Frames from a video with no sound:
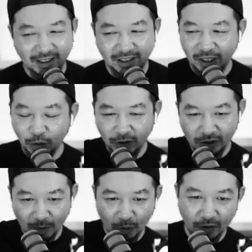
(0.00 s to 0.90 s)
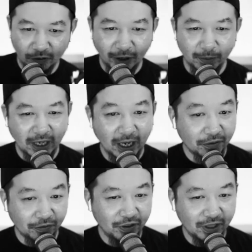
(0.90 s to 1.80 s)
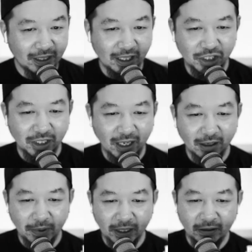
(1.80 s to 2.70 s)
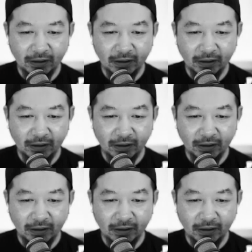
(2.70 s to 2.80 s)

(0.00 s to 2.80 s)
it in order to move on. But I haven't figured that shit out, man.